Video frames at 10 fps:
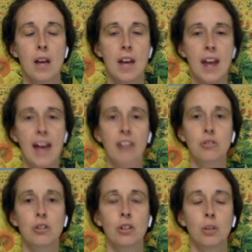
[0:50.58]
and eggs
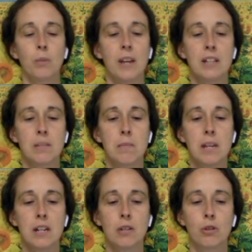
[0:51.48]
are a good way to
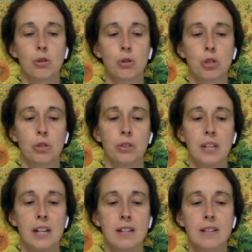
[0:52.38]
meet your nutritional
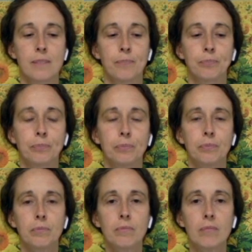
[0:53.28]
needs.
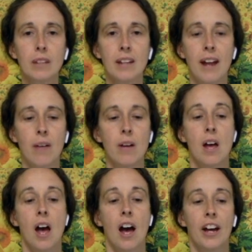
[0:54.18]
Now,
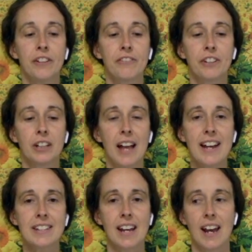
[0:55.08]

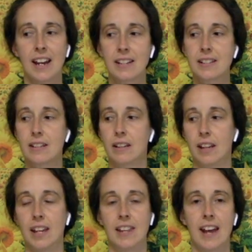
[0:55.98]
unfertilized eggs,
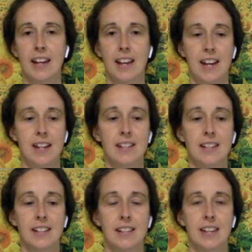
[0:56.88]
in that case,
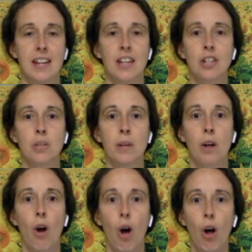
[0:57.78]
it's the hen doing
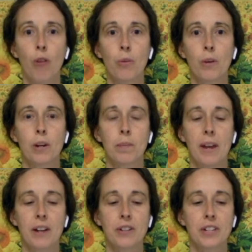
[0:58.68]
all the work
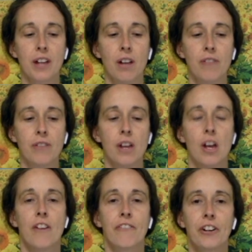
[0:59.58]
by herself.
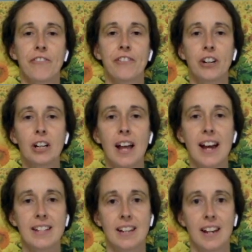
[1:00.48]
For a
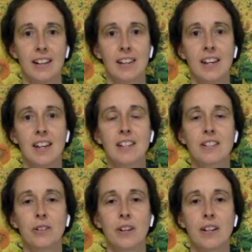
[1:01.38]
fertilized egg, the hen
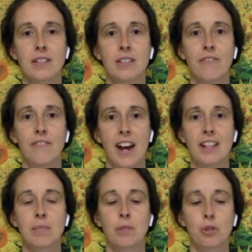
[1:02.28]
still does the
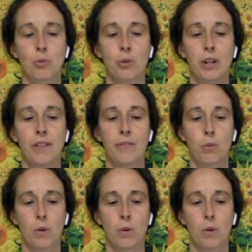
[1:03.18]
vast majority of the